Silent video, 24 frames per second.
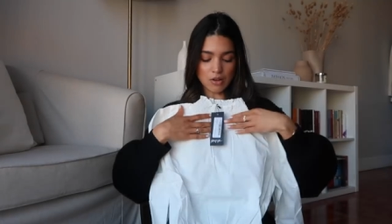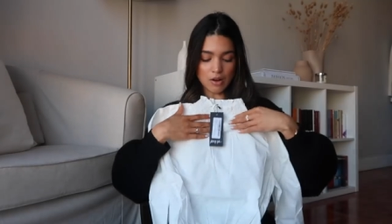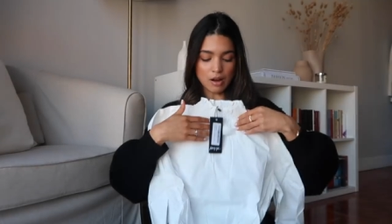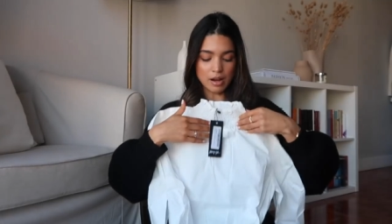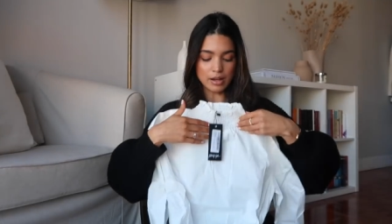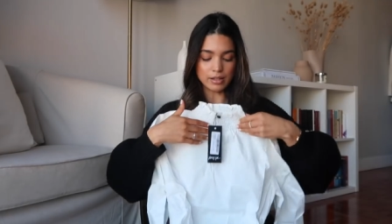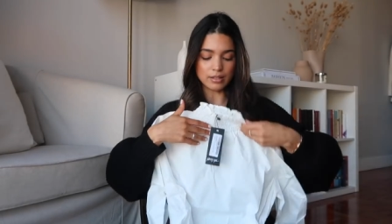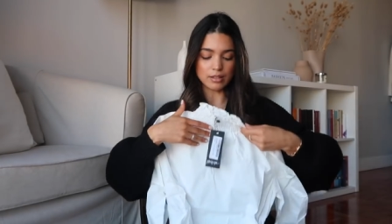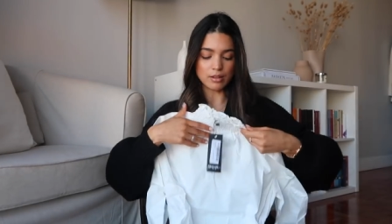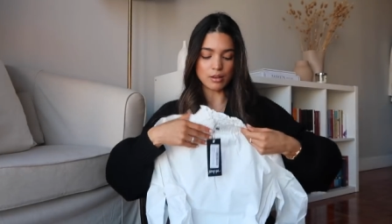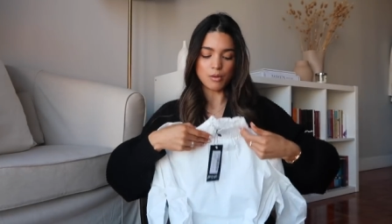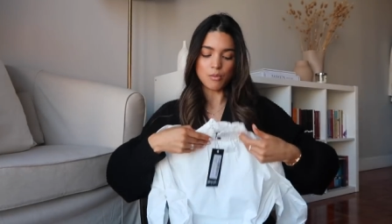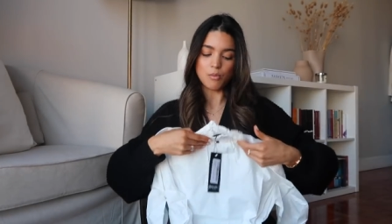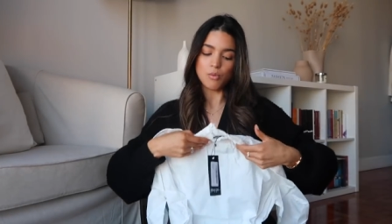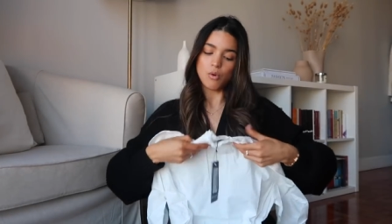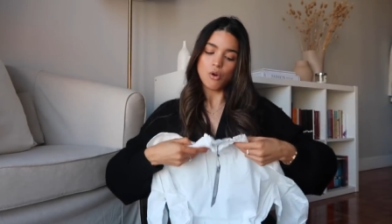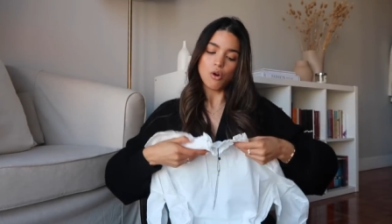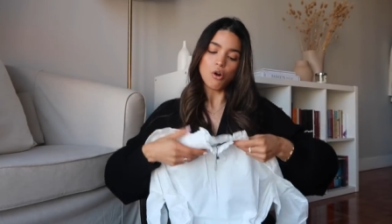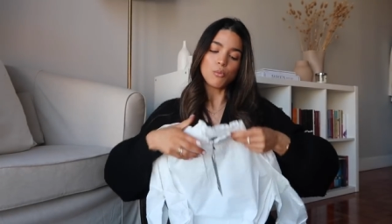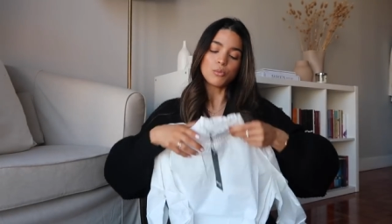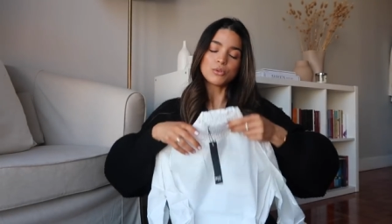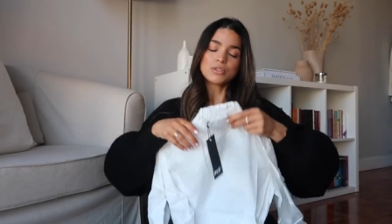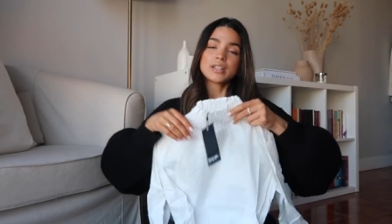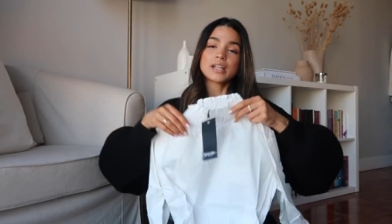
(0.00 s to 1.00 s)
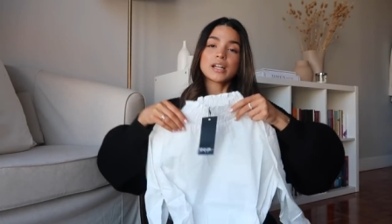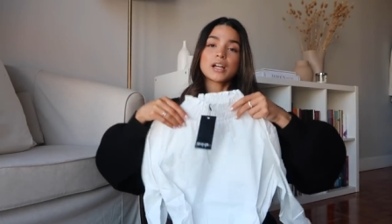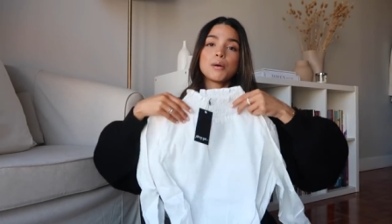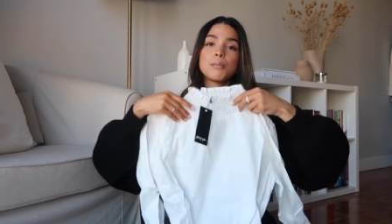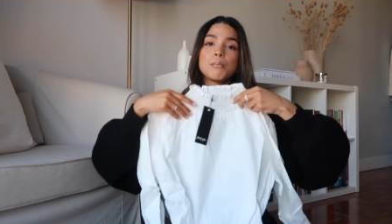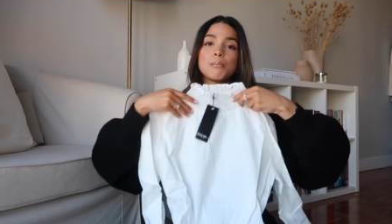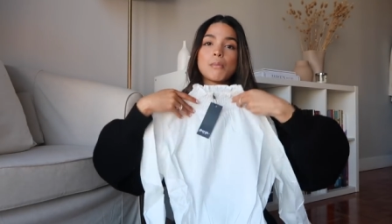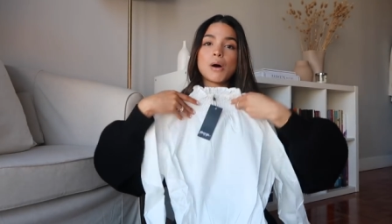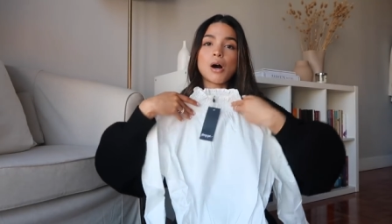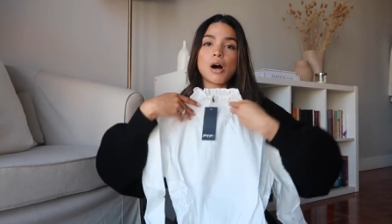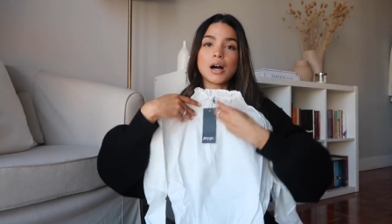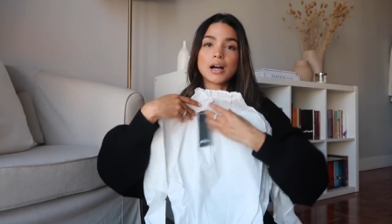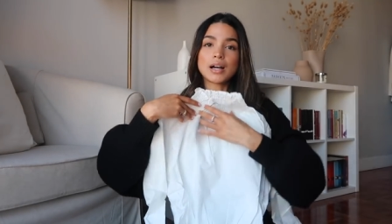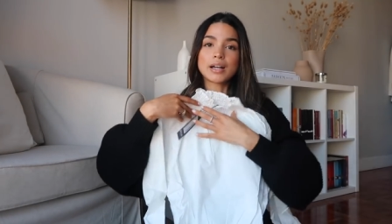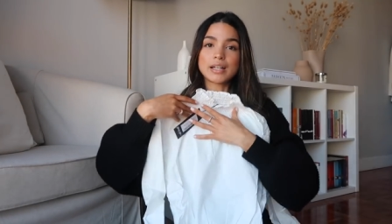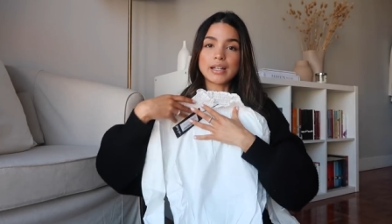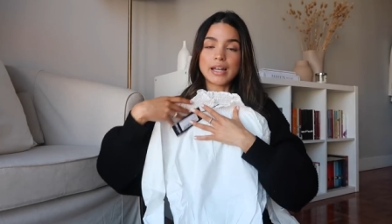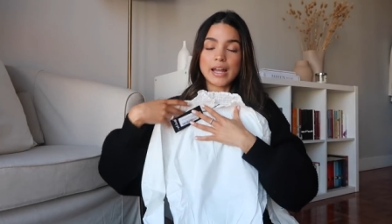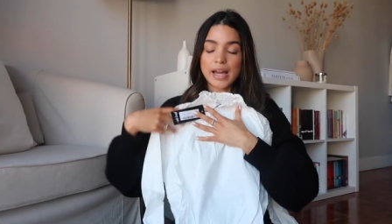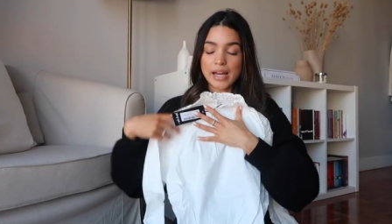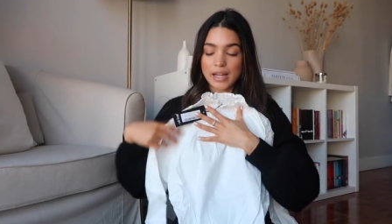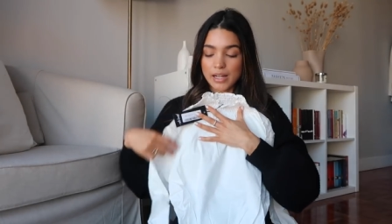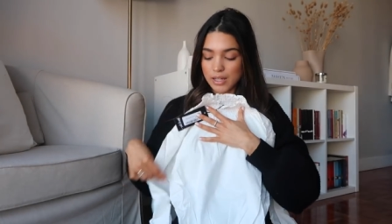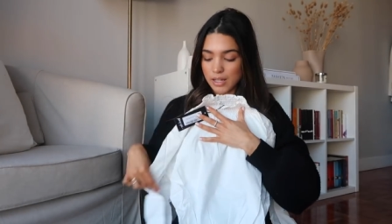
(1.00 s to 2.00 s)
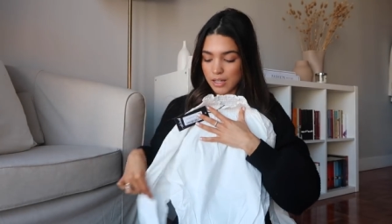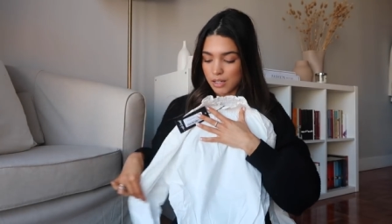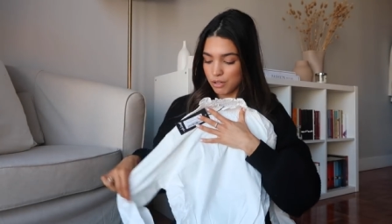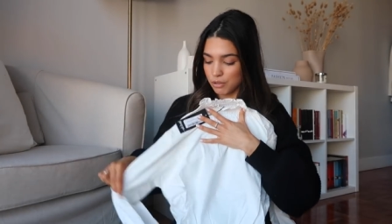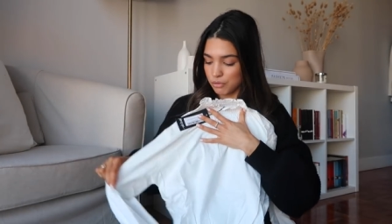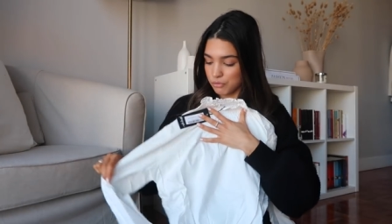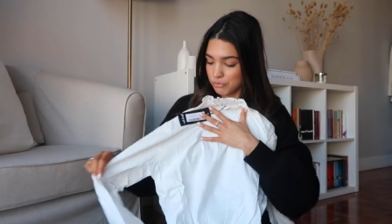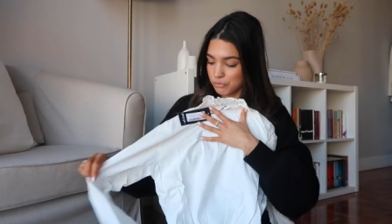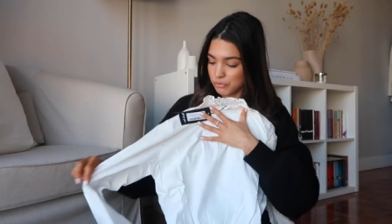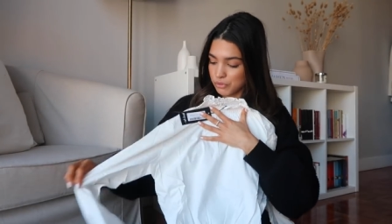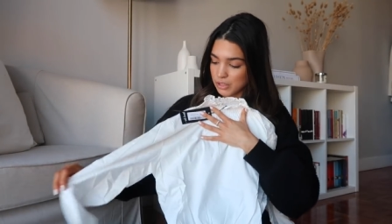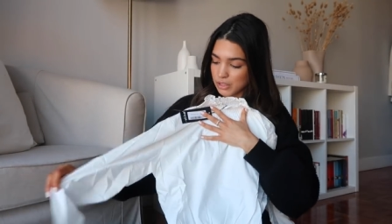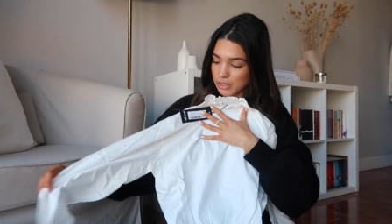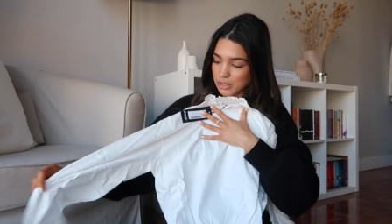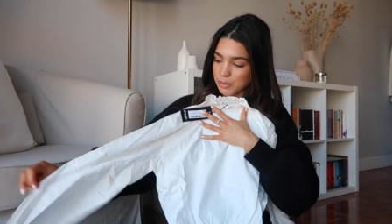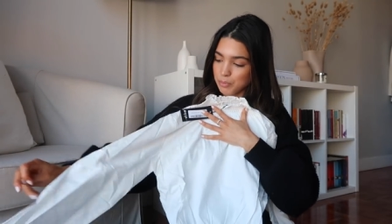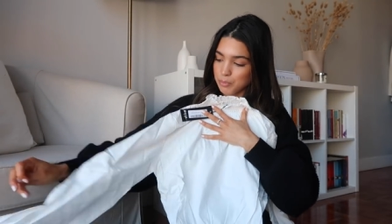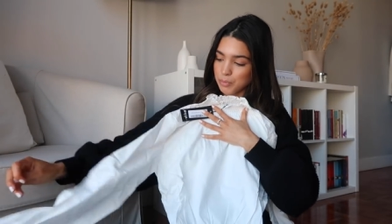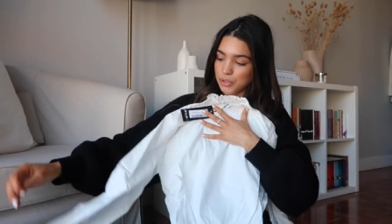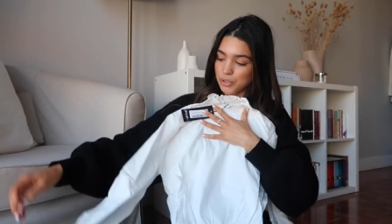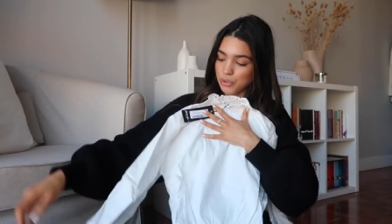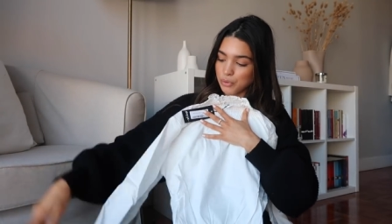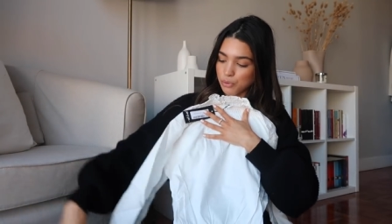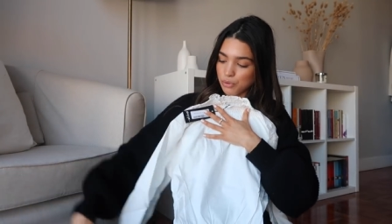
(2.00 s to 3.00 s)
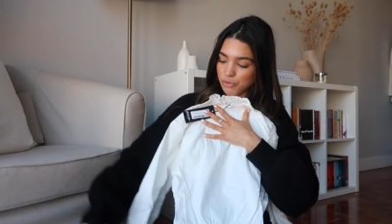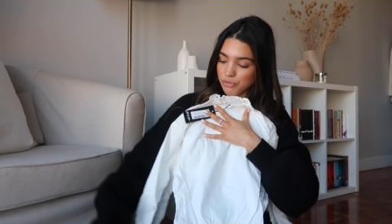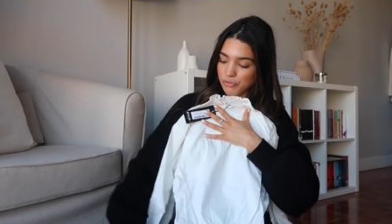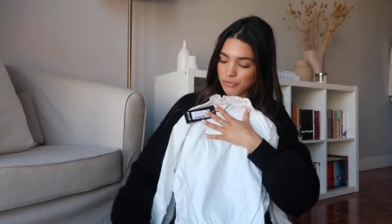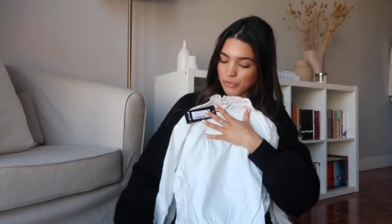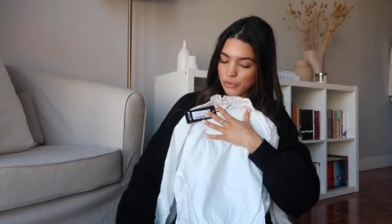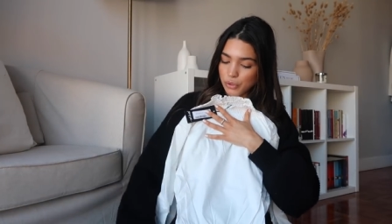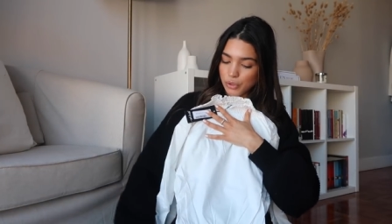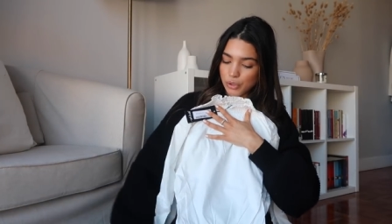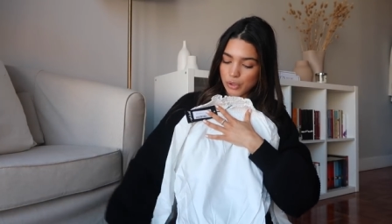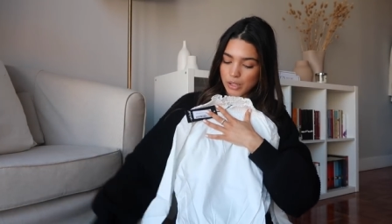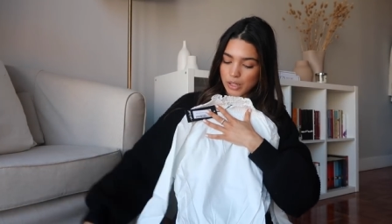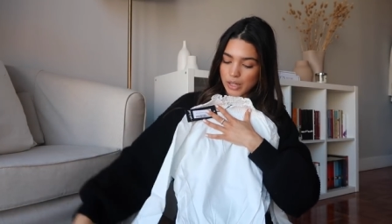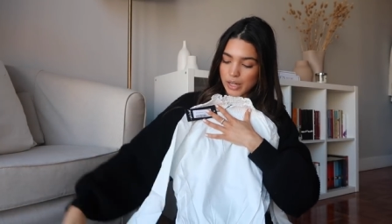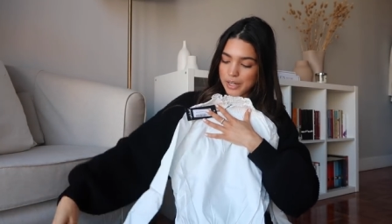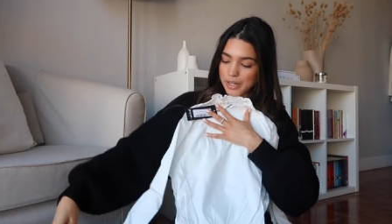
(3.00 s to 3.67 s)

got almost like a mock neck, really beautiful